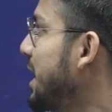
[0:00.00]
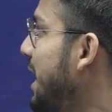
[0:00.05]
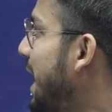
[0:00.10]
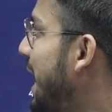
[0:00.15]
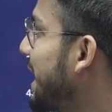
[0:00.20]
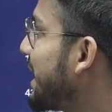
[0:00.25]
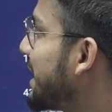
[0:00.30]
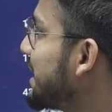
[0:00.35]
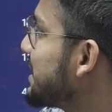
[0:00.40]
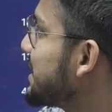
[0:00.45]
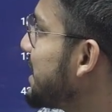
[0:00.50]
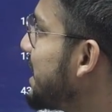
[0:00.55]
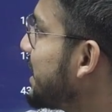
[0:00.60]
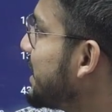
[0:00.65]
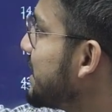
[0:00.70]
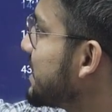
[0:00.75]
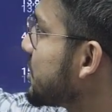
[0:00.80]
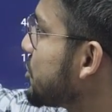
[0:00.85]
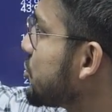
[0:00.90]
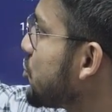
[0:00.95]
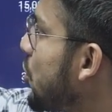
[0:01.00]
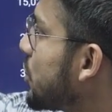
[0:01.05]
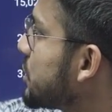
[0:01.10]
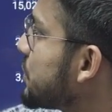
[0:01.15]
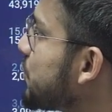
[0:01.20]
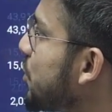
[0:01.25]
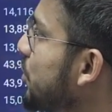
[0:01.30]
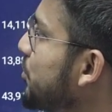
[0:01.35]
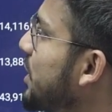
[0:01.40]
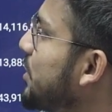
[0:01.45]
I can select stocks
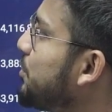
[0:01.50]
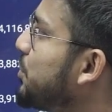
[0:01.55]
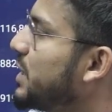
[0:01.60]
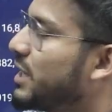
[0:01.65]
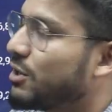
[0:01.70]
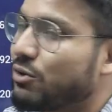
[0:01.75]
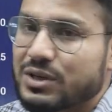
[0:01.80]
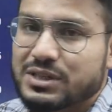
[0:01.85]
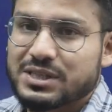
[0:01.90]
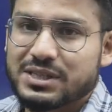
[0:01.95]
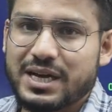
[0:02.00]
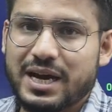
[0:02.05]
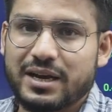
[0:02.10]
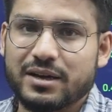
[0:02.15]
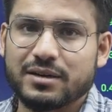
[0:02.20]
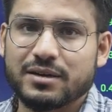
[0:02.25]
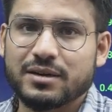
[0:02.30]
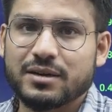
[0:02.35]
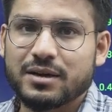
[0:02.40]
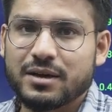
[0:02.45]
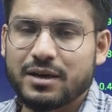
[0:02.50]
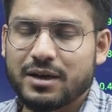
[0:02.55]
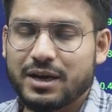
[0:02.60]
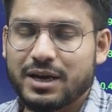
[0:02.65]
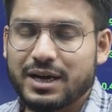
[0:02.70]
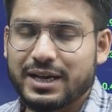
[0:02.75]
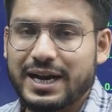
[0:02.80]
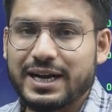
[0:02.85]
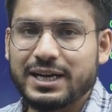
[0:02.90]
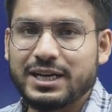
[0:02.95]
from that particular scanner,
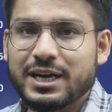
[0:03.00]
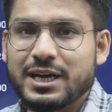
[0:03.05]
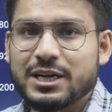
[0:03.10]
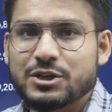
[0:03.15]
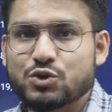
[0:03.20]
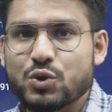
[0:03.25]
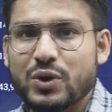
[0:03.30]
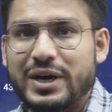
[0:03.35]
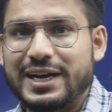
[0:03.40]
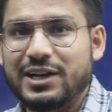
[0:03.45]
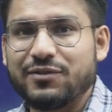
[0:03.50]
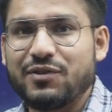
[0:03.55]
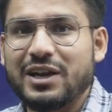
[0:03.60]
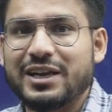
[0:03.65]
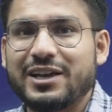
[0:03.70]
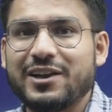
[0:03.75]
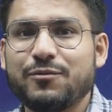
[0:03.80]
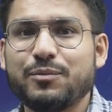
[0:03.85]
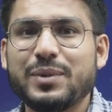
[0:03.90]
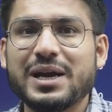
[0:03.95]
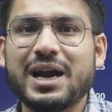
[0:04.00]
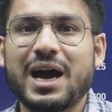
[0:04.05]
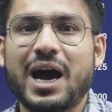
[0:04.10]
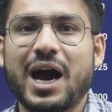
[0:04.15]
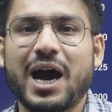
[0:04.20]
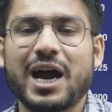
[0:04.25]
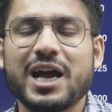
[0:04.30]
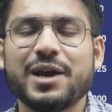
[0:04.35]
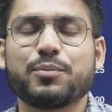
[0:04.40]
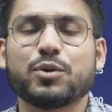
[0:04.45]
right? So it will give me a
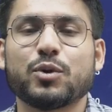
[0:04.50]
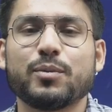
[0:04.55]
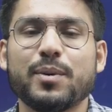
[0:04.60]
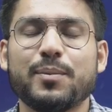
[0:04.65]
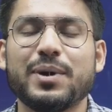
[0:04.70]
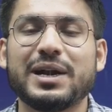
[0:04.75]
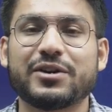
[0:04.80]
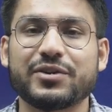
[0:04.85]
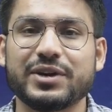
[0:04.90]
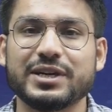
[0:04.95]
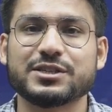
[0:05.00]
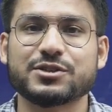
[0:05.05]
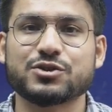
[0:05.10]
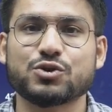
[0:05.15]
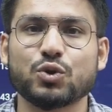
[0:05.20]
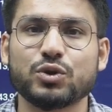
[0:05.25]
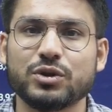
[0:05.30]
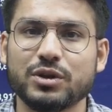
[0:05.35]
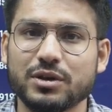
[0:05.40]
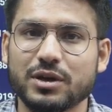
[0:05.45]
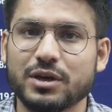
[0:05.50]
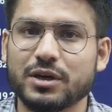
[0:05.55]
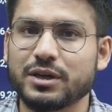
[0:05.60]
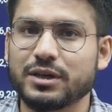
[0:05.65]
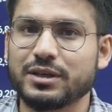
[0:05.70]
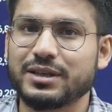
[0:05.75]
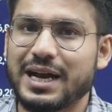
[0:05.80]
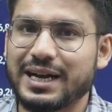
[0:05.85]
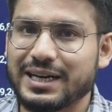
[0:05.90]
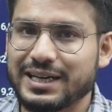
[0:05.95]
high probable trade. So
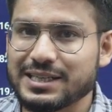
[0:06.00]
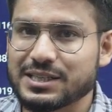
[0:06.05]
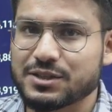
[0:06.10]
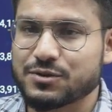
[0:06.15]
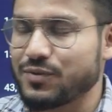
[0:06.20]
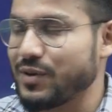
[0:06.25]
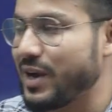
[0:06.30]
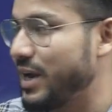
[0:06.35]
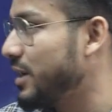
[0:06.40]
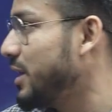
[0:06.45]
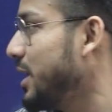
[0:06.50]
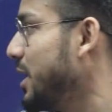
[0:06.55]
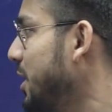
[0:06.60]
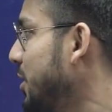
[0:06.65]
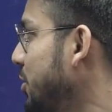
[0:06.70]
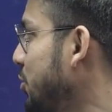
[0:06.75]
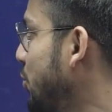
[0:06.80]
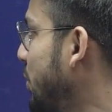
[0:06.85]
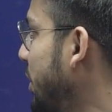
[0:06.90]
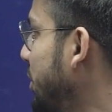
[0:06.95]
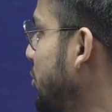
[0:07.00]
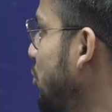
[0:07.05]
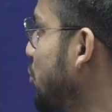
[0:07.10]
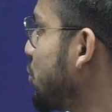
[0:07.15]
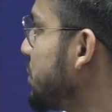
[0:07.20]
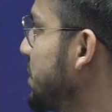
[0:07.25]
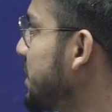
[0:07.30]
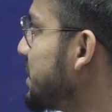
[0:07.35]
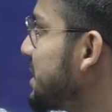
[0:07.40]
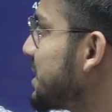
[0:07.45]
that is why you can
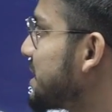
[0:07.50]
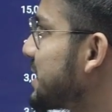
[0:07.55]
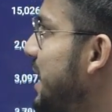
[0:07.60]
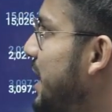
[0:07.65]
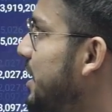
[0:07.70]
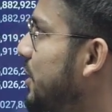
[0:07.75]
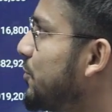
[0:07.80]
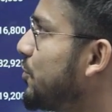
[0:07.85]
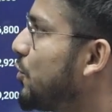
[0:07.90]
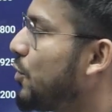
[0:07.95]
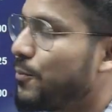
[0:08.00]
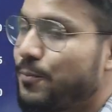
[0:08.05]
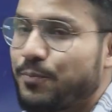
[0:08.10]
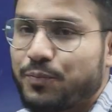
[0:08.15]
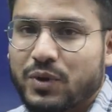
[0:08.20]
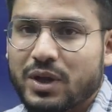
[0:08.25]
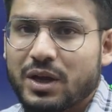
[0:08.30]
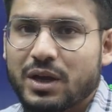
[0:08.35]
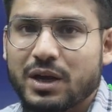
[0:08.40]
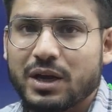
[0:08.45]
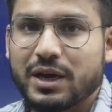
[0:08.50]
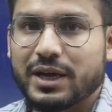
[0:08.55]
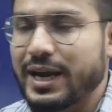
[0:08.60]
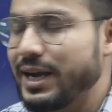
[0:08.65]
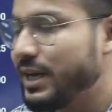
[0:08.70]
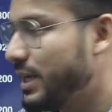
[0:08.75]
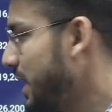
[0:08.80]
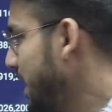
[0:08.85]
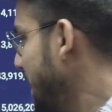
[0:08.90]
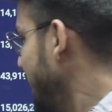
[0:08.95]
use this scanner for, right?